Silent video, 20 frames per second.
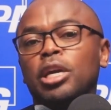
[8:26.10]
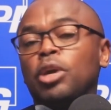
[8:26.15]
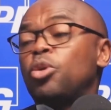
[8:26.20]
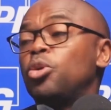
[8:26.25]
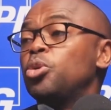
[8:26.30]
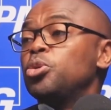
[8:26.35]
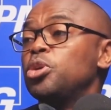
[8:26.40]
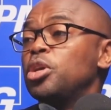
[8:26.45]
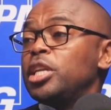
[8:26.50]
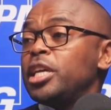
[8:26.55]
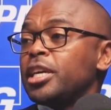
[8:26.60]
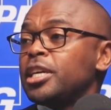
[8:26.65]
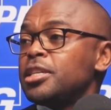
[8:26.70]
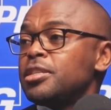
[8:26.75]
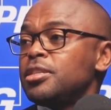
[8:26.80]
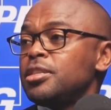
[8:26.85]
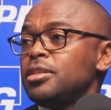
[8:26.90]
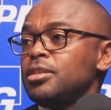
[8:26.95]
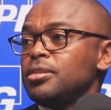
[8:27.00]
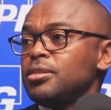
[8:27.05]
their colonial
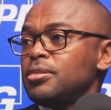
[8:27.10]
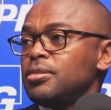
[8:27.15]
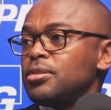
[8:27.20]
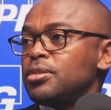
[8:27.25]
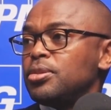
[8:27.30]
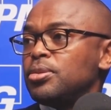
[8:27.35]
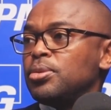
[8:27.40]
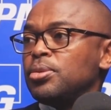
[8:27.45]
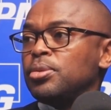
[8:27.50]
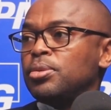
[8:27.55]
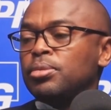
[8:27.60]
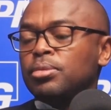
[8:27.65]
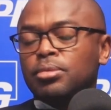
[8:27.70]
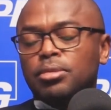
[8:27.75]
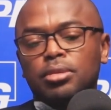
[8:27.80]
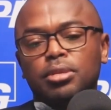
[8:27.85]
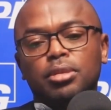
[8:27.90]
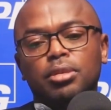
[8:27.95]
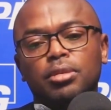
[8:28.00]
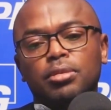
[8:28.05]
legacy.
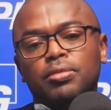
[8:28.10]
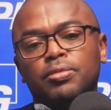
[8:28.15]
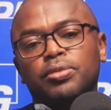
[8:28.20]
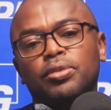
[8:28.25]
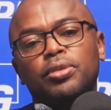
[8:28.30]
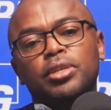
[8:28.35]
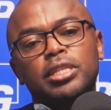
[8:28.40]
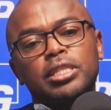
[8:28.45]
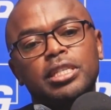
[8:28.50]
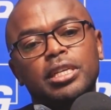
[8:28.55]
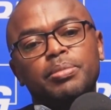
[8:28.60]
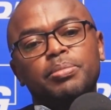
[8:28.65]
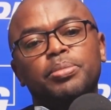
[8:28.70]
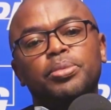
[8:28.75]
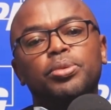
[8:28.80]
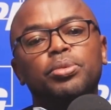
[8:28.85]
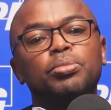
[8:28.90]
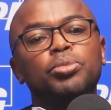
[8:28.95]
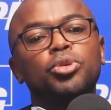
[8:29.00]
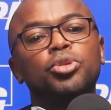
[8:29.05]
So, for
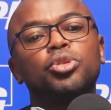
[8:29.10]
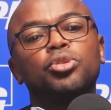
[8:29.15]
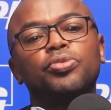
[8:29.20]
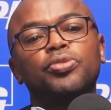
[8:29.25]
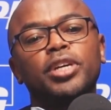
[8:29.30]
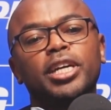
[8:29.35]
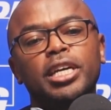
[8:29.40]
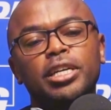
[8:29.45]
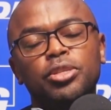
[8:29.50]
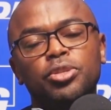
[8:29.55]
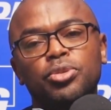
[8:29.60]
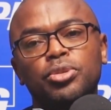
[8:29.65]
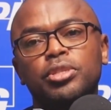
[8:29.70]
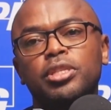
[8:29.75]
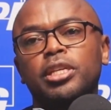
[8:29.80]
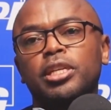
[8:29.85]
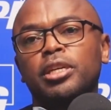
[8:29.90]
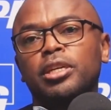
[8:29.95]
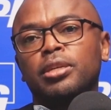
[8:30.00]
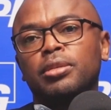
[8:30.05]
example, most of the
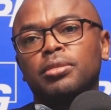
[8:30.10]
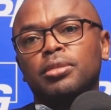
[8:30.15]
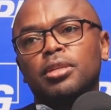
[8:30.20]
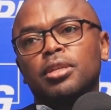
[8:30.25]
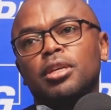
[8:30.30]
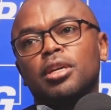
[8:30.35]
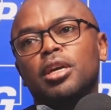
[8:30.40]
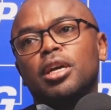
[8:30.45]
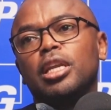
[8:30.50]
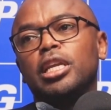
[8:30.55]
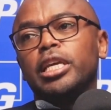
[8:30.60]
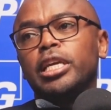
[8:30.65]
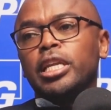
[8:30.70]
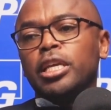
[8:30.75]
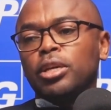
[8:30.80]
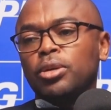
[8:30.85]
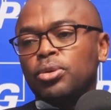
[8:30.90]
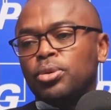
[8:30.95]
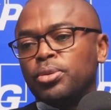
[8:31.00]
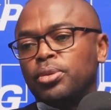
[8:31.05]
countries that are
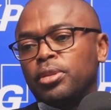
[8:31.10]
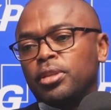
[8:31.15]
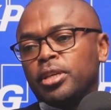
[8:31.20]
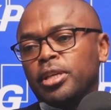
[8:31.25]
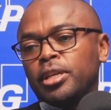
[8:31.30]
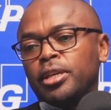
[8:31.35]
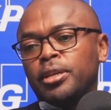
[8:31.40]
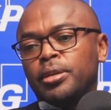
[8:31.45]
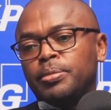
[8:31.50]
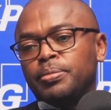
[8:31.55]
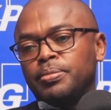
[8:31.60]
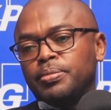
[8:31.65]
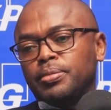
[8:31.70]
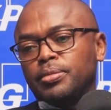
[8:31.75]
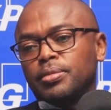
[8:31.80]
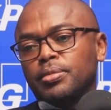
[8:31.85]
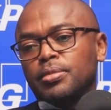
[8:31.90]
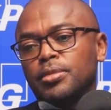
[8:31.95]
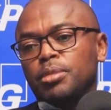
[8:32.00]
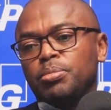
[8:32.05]
leaning on
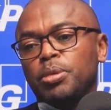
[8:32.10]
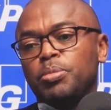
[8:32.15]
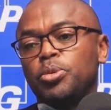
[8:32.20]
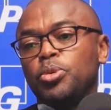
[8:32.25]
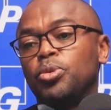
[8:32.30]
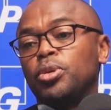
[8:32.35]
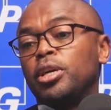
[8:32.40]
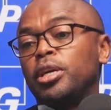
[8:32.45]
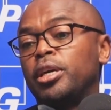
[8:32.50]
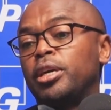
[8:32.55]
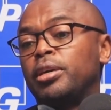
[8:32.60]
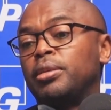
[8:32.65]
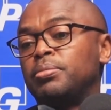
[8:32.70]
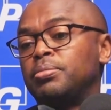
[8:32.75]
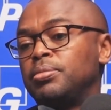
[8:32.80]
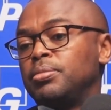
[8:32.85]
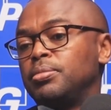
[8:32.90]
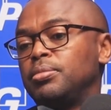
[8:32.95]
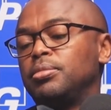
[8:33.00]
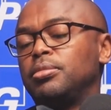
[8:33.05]

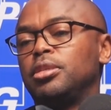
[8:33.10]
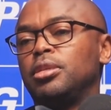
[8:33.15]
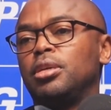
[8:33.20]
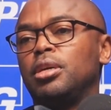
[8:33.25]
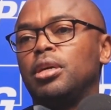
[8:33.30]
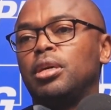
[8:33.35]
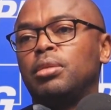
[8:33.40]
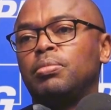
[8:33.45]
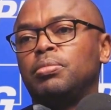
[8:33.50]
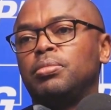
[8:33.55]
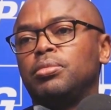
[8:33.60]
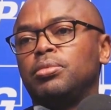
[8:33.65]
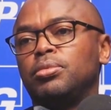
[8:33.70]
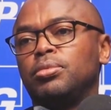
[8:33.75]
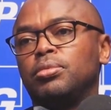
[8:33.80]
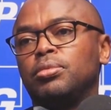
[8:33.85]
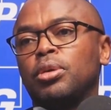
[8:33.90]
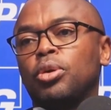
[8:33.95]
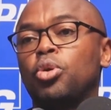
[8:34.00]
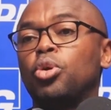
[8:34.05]
were
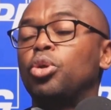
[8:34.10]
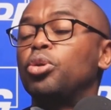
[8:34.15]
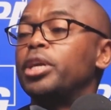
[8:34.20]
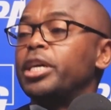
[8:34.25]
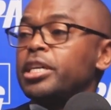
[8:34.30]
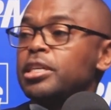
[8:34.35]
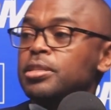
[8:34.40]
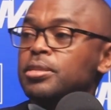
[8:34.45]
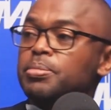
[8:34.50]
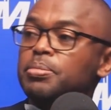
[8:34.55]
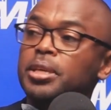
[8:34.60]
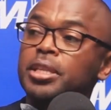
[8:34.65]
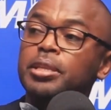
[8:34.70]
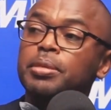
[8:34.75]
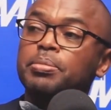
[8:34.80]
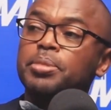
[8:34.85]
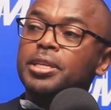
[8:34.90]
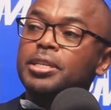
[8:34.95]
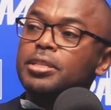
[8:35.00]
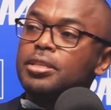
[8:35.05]
colonized
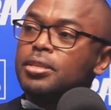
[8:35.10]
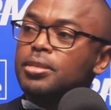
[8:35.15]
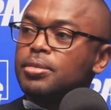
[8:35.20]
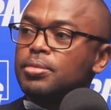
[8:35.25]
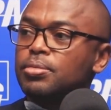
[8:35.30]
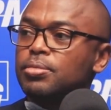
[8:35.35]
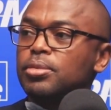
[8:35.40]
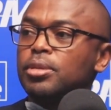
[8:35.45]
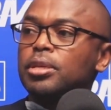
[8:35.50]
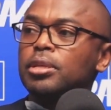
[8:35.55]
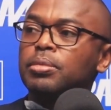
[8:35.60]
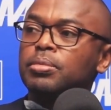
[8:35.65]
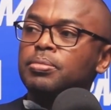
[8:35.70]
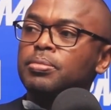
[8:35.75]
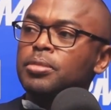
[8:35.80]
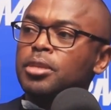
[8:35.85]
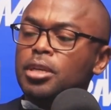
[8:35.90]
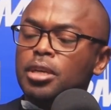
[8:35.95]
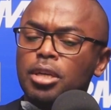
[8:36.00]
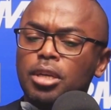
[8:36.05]
by the Brits
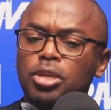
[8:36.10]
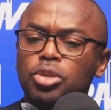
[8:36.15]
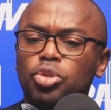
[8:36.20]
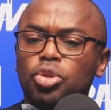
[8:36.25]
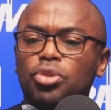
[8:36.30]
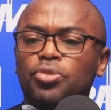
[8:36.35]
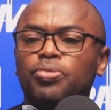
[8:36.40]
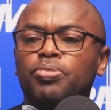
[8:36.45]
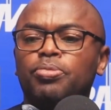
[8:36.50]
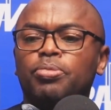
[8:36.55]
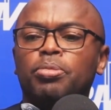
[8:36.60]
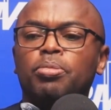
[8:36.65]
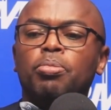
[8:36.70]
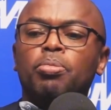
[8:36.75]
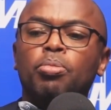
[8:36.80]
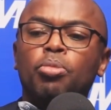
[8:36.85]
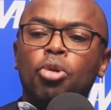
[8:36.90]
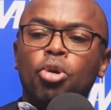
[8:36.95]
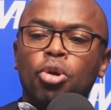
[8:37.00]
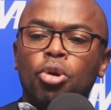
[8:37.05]
will sort of
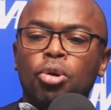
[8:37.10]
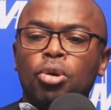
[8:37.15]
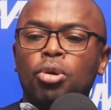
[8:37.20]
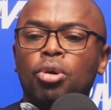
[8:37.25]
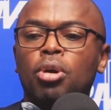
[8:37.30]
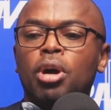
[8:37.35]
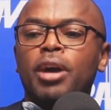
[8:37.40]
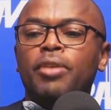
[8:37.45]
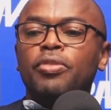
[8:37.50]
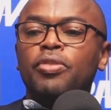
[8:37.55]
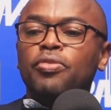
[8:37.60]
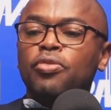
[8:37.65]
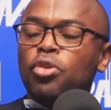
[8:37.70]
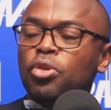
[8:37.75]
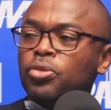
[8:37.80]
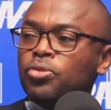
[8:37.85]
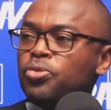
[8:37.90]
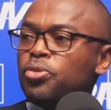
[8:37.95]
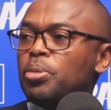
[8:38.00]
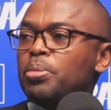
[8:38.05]
more have
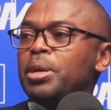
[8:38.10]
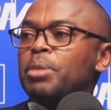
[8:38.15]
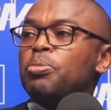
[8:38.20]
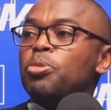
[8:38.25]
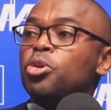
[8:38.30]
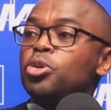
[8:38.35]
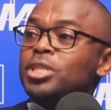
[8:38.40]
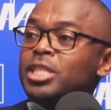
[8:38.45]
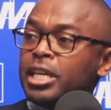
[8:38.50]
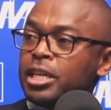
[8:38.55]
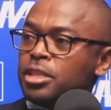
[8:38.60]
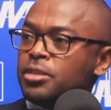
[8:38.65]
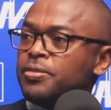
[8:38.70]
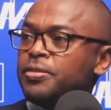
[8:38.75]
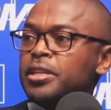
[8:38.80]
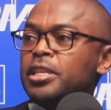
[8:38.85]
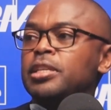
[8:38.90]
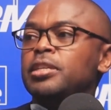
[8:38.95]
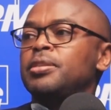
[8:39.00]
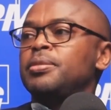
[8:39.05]
evolved from a more
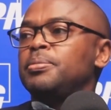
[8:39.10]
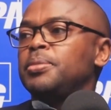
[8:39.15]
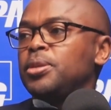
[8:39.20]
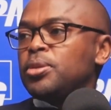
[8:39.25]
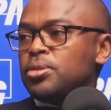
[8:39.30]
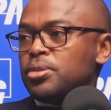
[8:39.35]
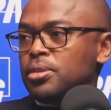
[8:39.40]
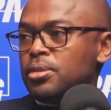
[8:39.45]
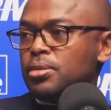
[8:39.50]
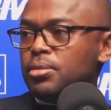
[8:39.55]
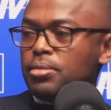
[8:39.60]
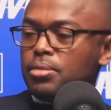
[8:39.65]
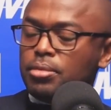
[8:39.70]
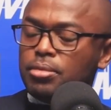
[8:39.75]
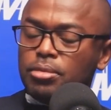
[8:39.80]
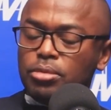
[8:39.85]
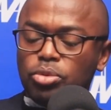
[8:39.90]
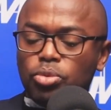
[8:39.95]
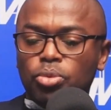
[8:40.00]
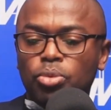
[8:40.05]
tax funded, because
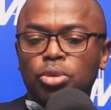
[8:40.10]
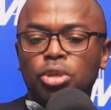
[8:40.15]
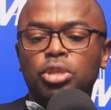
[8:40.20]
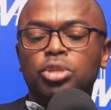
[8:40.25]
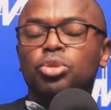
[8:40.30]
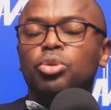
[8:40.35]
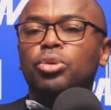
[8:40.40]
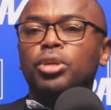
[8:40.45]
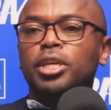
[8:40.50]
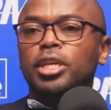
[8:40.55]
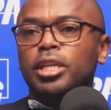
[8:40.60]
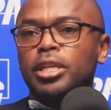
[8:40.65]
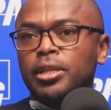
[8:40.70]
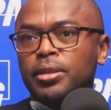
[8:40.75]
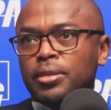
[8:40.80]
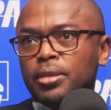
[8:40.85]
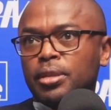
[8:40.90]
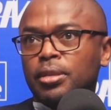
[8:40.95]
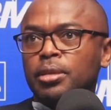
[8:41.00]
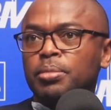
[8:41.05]

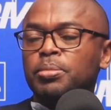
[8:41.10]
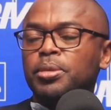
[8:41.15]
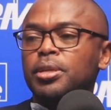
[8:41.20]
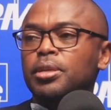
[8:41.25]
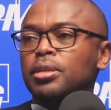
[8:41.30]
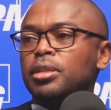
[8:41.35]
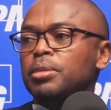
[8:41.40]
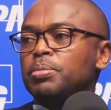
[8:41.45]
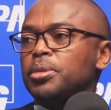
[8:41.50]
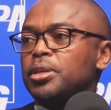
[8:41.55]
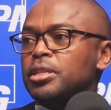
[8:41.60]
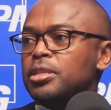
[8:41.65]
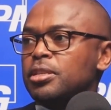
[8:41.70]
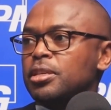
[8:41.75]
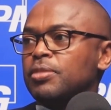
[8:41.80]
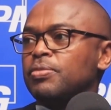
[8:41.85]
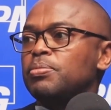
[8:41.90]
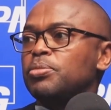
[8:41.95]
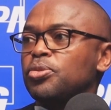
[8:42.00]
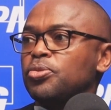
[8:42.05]
historically, I think the
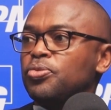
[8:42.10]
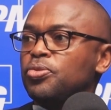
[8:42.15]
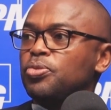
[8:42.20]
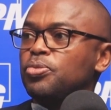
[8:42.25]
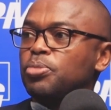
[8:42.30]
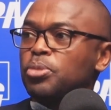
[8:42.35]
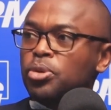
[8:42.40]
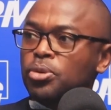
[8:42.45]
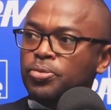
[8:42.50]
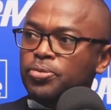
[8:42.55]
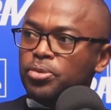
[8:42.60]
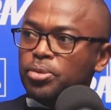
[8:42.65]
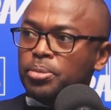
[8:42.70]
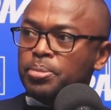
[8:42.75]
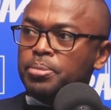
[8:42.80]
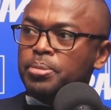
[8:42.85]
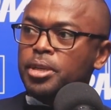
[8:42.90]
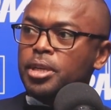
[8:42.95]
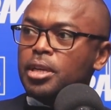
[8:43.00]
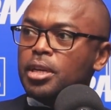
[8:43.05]
Brits have moved more
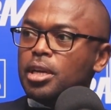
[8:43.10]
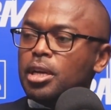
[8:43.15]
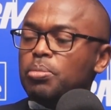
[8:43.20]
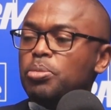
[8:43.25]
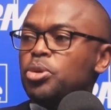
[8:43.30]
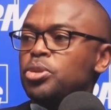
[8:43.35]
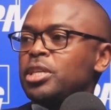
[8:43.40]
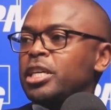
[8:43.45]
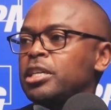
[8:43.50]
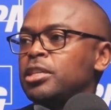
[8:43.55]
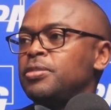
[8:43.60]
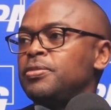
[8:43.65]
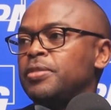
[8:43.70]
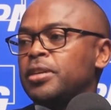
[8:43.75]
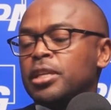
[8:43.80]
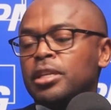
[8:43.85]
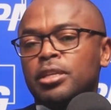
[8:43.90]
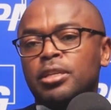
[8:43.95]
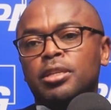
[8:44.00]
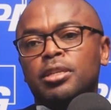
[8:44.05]
from more
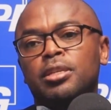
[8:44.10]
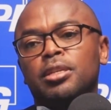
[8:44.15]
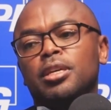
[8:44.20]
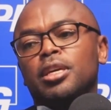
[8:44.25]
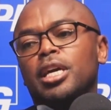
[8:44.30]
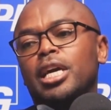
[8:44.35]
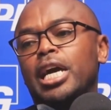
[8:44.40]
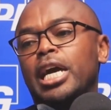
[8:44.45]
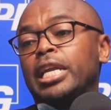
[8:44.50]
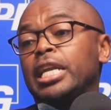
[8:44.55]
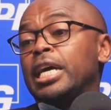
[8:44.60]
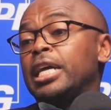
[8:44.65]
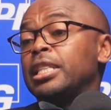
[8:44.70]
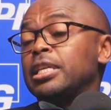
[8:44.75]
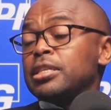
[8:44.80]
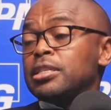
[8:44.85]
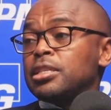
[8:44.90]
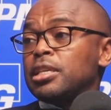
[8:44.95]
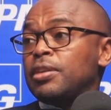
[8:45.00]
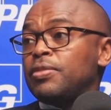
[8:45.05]
tax funded, and
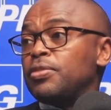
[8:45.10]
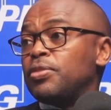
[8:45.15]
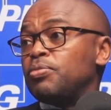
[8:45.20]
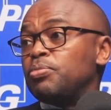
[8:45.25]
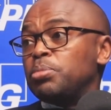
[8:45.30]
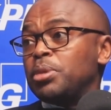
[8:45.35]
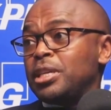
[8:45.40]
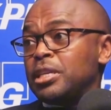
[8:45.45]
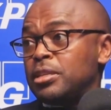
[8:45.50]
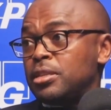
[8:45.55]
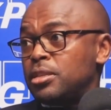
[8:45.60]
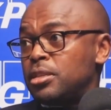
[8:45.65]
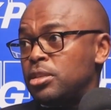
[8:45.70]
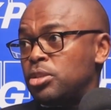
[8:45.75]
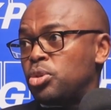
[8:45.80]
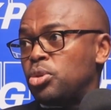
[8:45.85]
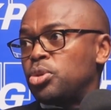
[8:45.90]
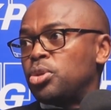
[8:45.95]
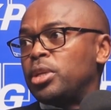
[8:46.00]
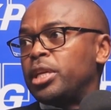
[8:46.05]
others have
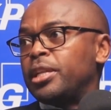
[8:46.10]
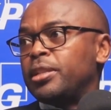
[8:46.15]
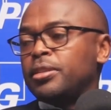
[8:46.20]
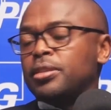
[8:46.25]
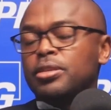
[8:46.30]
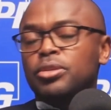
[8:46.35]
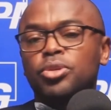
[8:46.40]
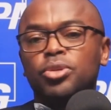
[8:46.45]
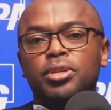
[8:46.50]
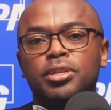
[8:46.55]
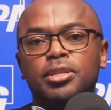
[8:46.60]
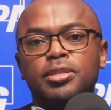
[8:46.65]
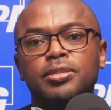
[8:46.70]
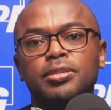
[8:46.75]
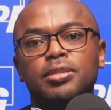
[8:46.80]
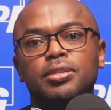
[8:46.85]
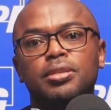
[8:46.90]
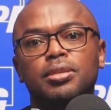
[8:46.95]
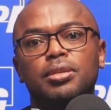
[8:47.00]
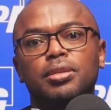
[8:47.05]
embraced social health
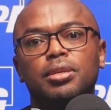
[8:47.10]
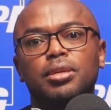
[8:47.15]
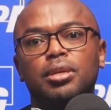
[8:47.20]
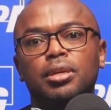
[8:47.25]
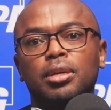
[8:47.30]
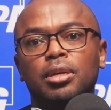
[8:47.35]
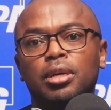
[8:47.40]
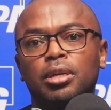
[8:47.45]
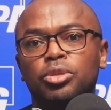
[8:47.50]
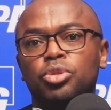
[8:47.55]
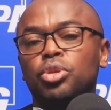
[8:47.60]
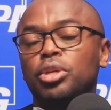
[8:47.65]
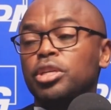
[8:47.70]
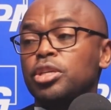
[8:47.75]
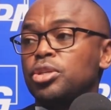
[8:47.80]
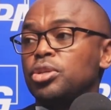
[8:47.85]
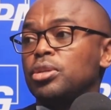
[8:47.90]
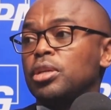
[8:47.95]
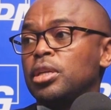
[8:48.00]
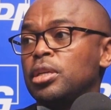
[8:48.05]
insurance
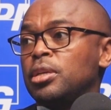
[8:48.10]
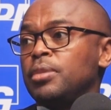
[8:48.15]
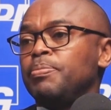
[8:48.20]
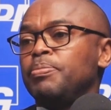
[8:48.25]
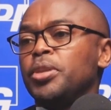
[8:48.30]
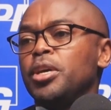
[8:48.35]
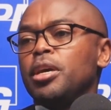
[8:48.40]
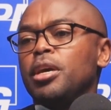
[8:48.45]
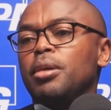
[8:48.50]
traditionally.